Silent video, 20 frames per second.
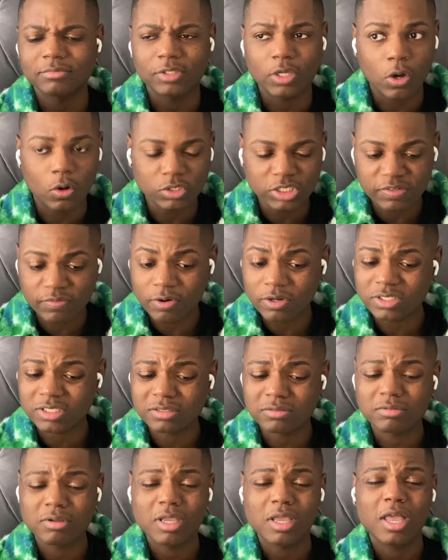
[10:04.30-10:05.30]
The OG
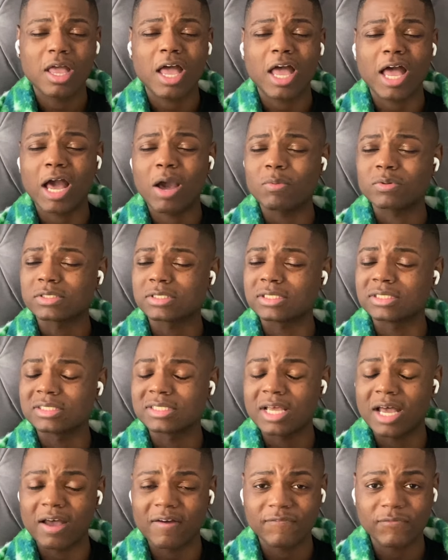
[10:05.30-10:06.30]
version, I was
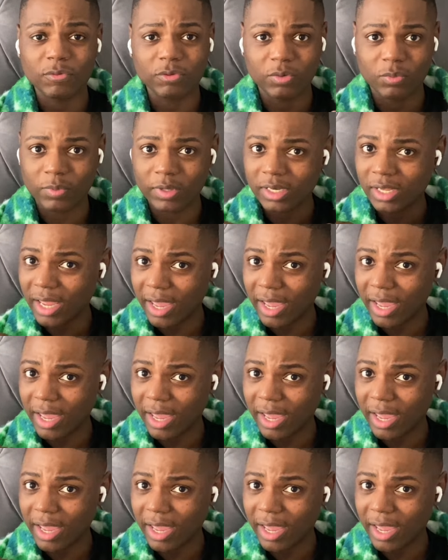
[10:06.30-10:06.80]
not fooling with it